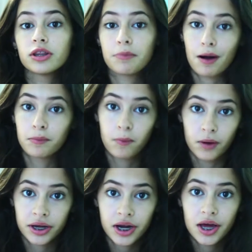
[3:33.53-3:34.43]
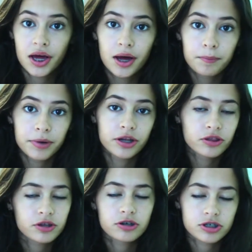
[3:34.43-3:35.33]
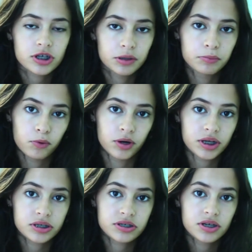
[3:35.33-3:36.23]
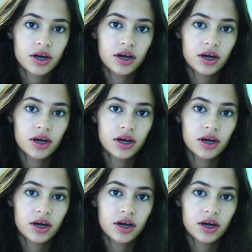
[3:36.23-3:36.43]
the PowerPoint, but that are still important.